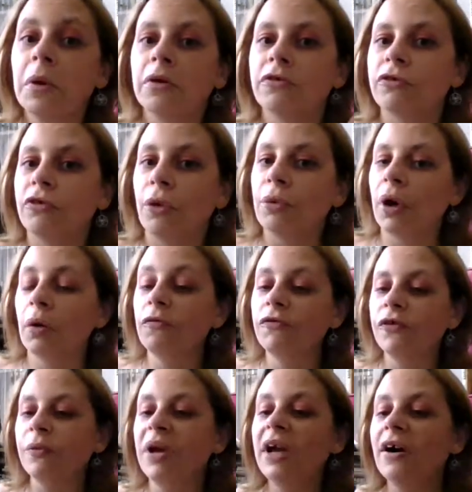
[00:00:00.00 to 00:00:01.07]
Don't come for
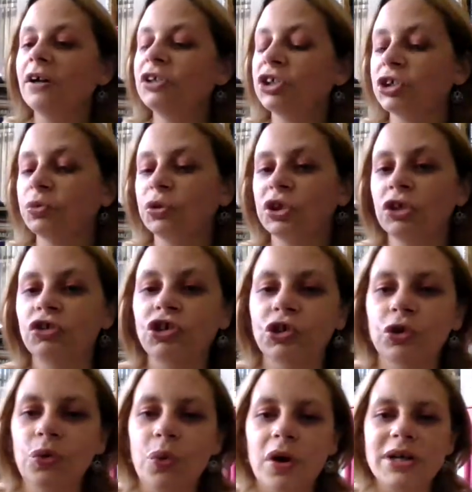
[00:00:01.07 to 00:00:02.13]
me, I just was unsure
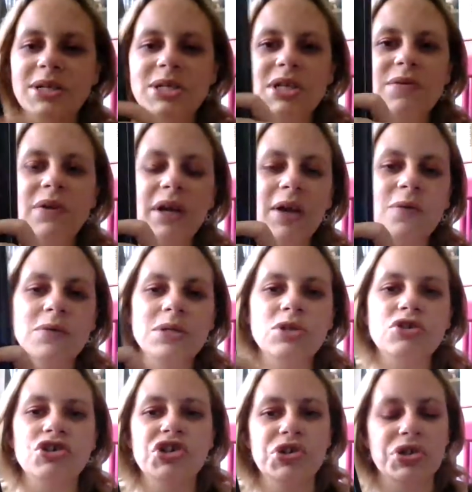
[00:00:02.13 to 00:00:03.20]
why Stephen King was
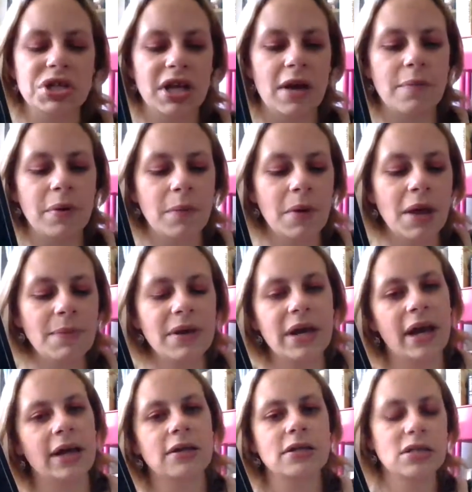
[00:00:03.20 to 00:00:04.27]
introducing it, but maybe it
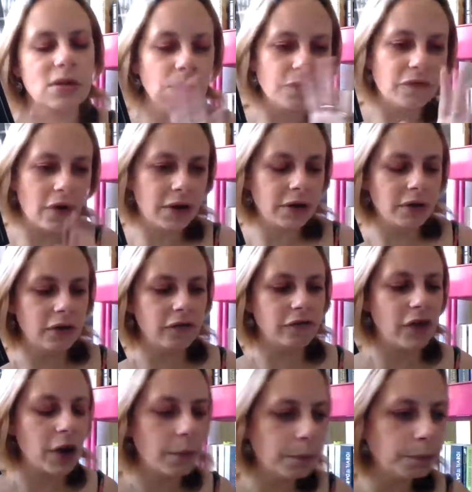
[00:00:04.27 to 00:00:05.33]
had some kind of
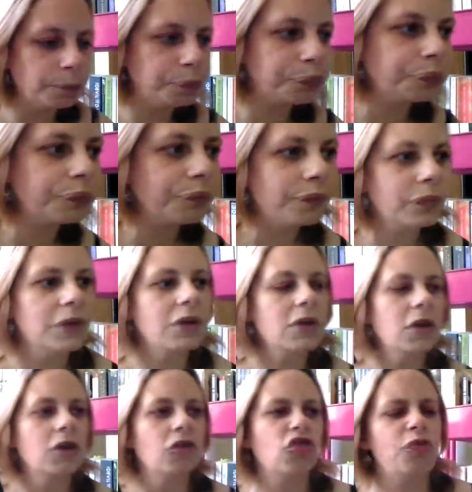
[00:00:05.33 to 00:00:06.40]

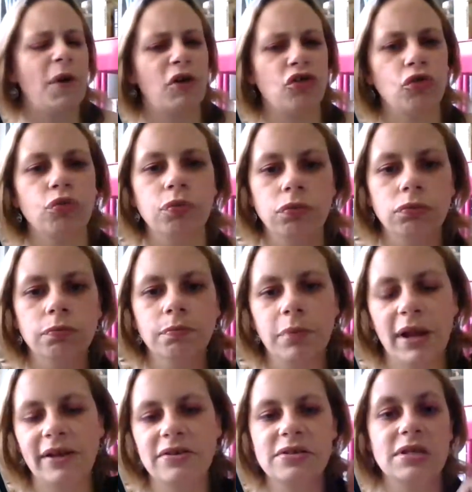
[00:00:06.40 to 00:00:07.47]
special
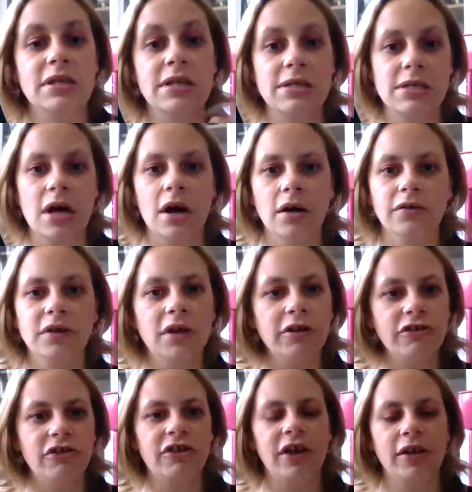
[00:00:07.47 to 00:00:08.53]
place in his heart. Did I
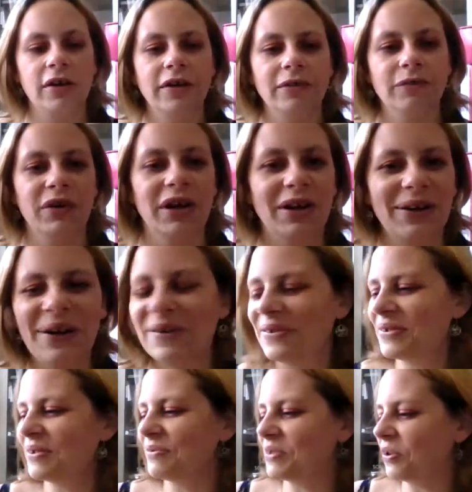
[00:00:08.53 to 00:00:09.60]
just get like really close?
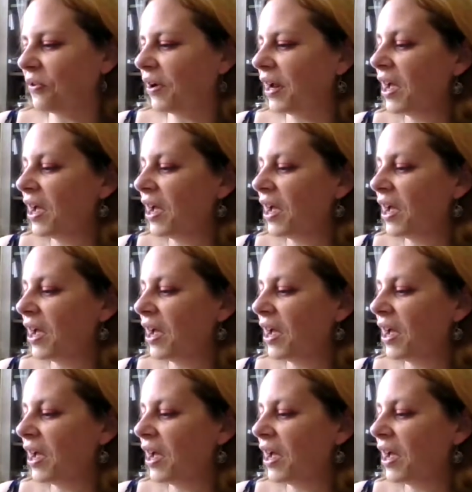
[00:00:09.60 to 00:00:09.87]
I'm sorry.